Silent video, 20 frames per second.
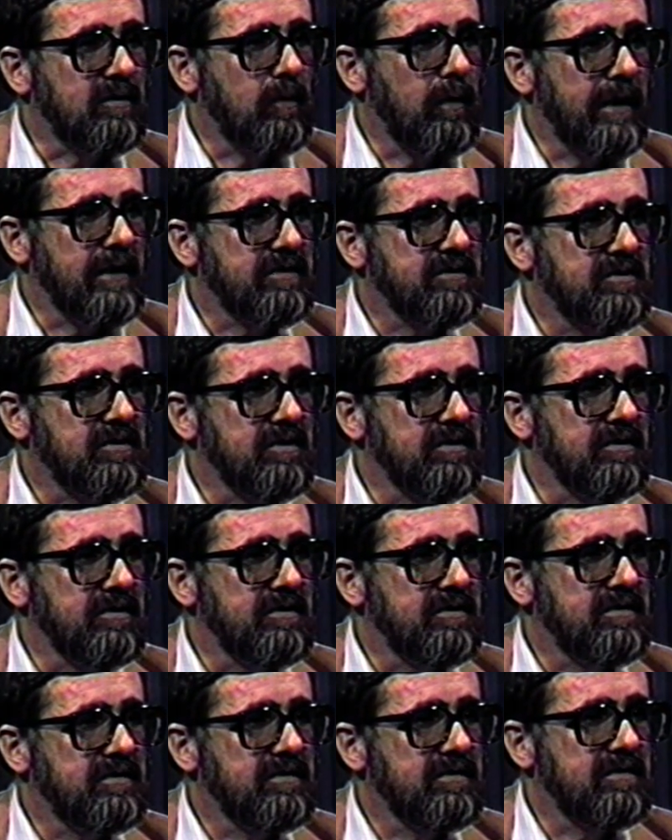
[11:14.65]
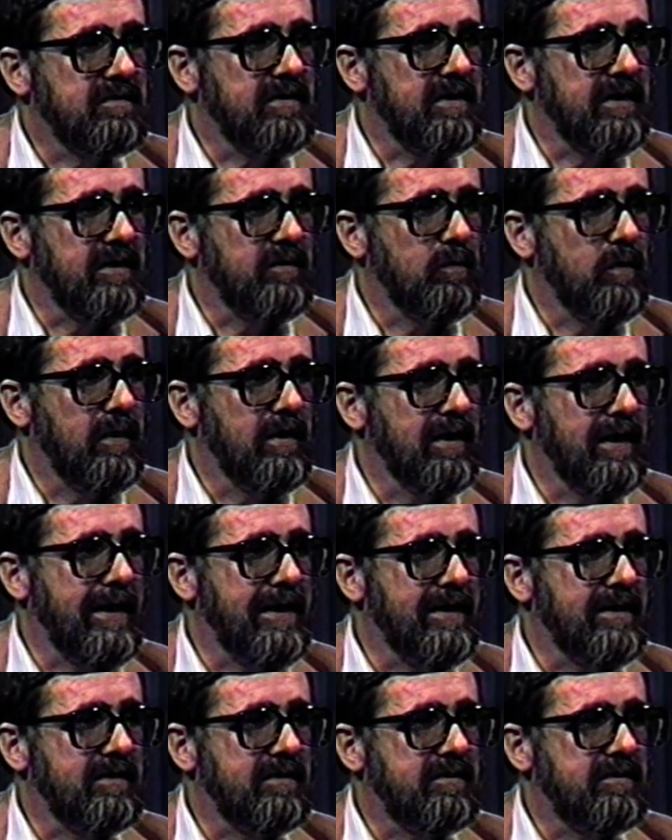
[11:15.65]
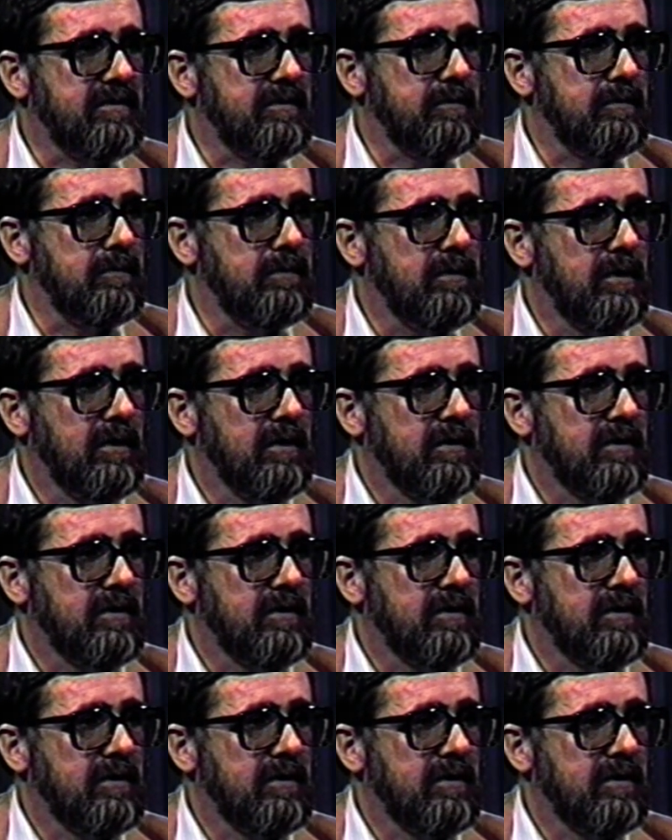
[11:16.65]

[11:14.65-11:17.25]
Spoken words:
questions that relate to